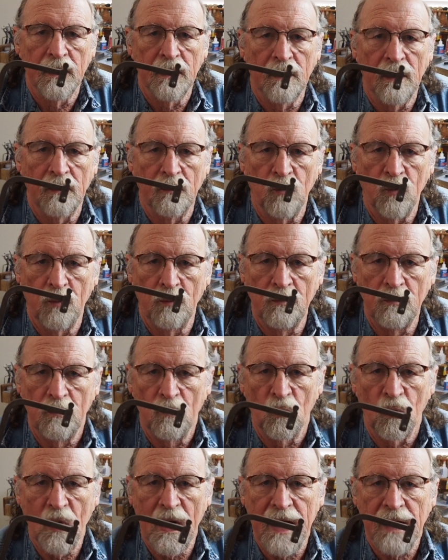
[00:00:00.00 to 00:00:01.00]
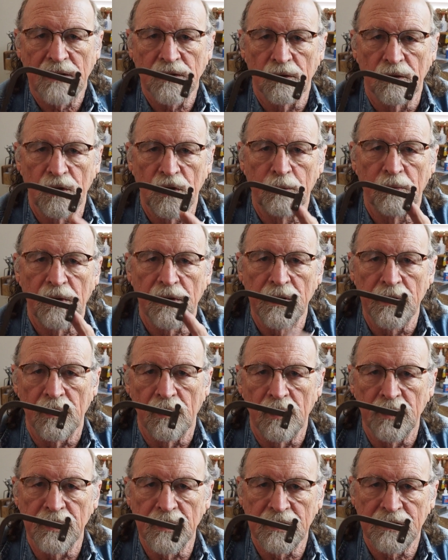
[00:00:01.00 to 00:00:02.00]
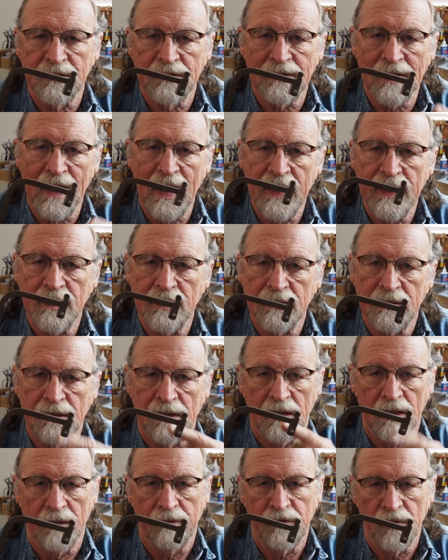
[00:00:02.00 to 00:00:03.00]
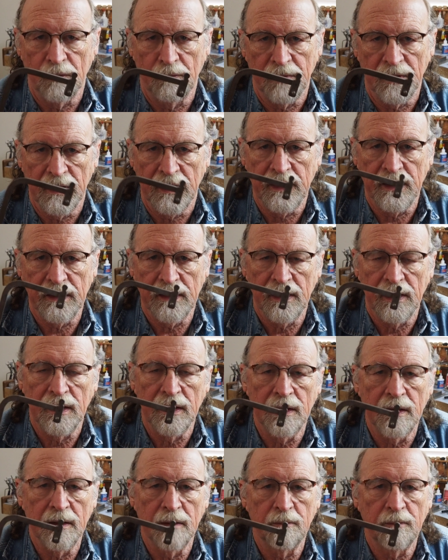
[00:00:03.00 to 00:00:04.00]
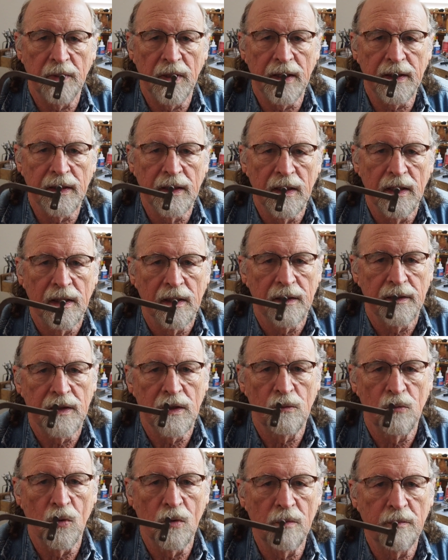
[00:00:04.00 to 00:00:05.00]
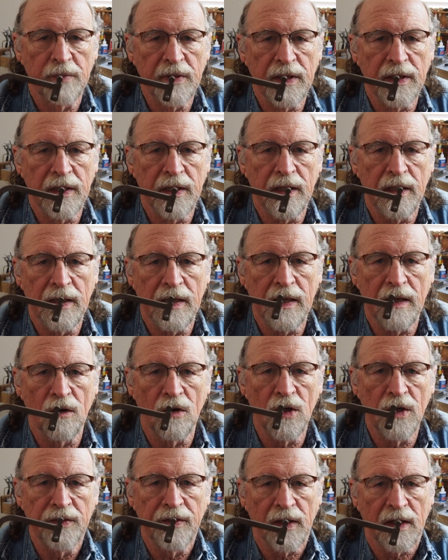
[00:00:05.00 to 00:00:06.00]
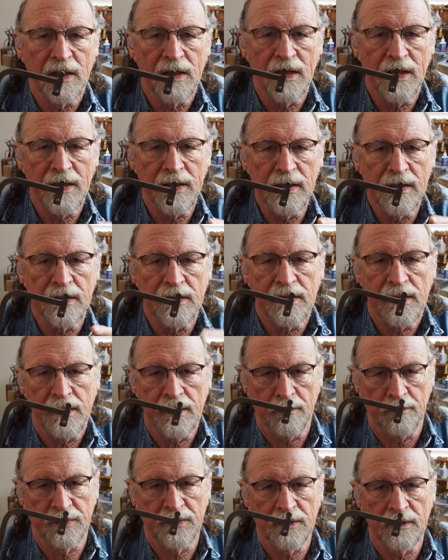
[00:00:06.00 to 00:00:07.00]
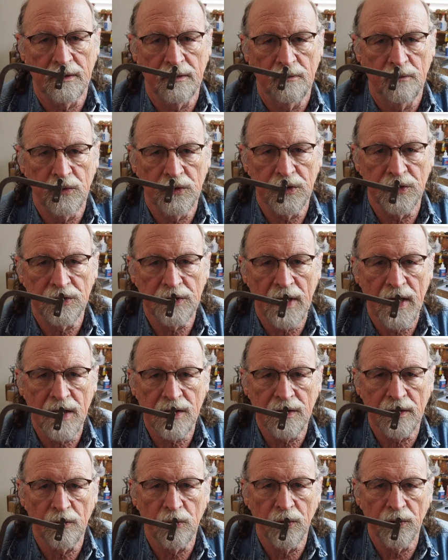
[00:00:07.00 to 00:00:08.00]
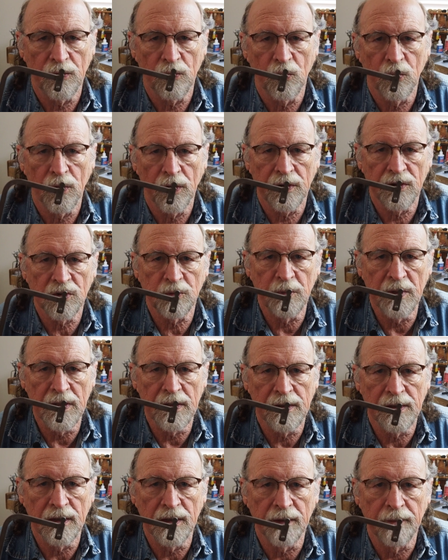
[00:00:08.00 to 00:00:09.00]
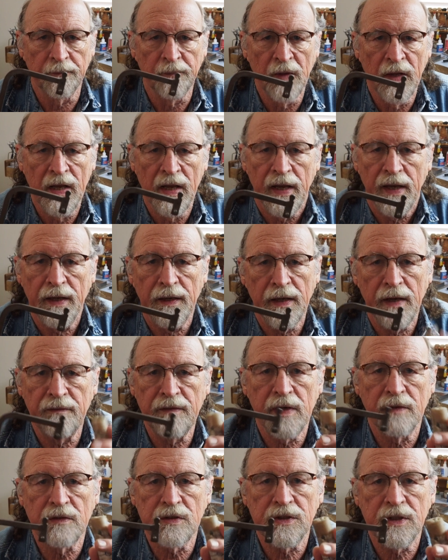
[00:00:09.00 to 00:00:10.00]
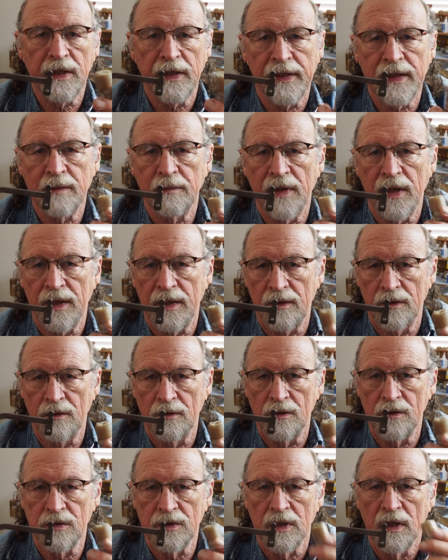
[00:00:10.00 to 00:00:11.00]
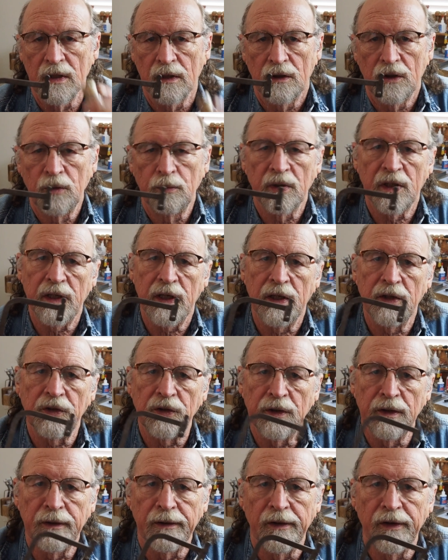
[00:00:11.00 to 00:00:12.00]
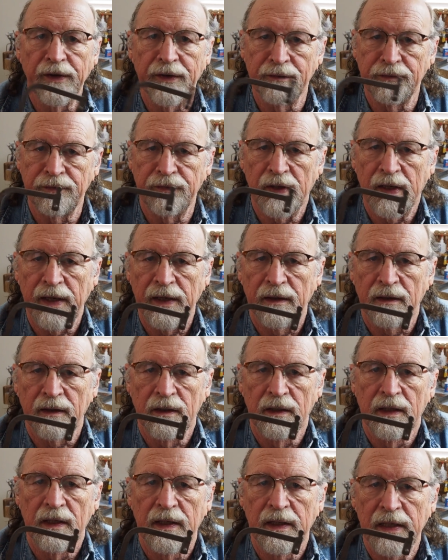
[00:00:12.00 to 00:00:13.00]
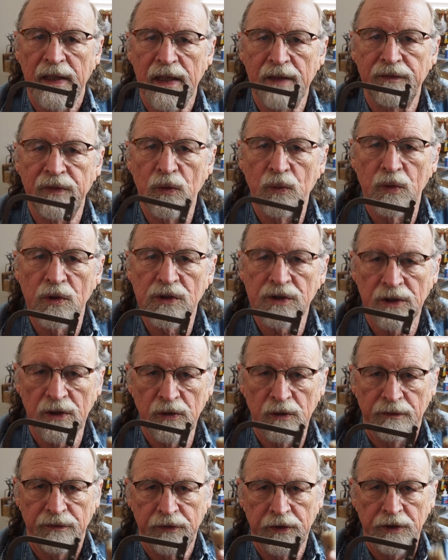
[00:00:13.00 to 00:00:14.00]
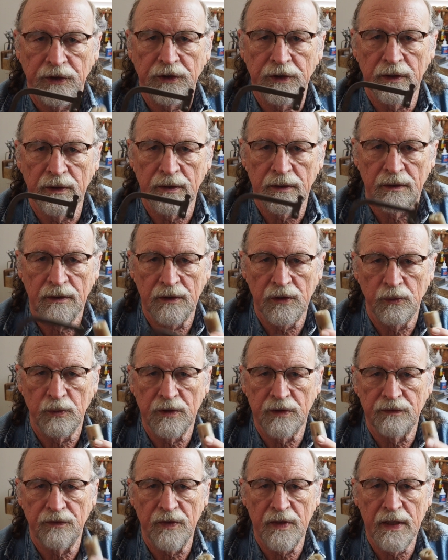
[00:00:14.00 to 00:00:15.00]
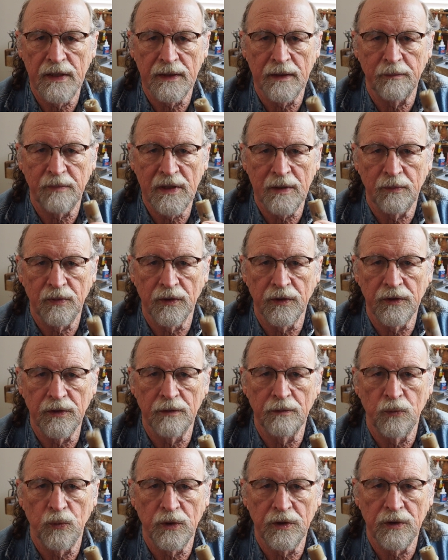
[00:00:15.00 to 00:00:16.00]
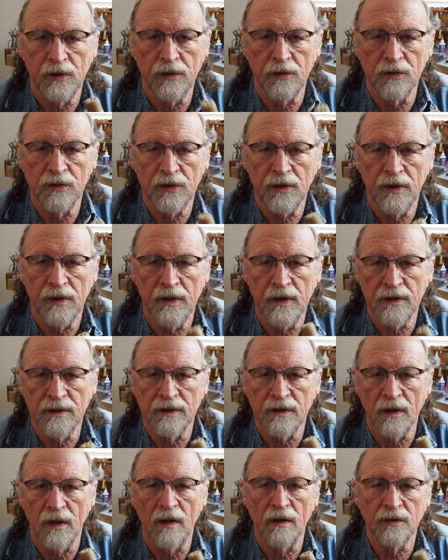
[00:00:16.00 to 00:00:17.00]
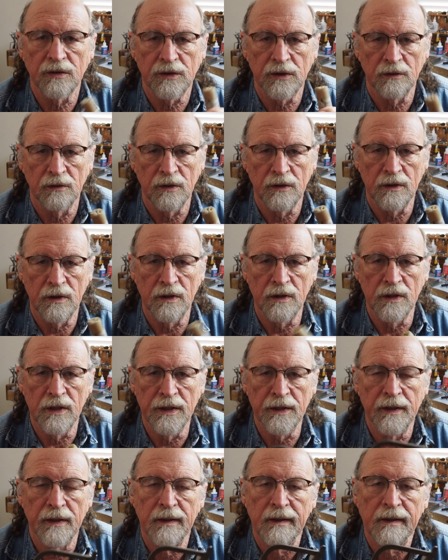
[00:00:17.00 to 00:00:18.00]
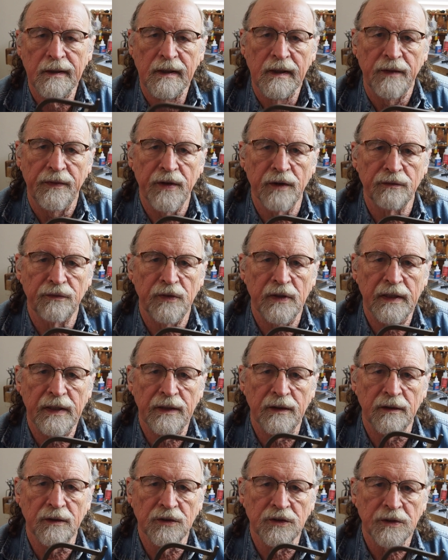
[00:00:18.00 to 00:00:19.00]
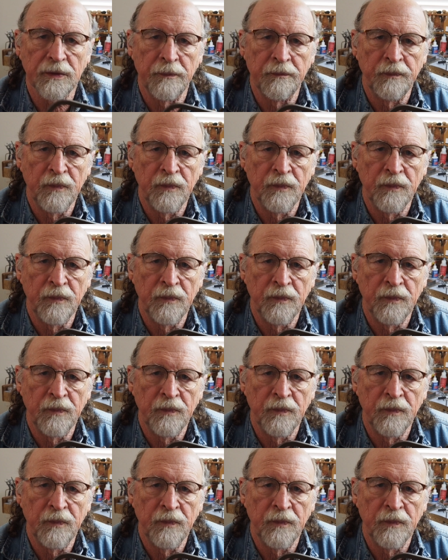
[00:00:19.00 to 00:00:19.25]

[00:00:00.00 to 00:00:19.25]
uh, wax or lubricant on the sides of your blade, but there won't be any on the cutting tips, which is actually where the work is being done. And I've never seen anybody use lubrication on a file. If it were so efficient, you would find that people would use this also on their files.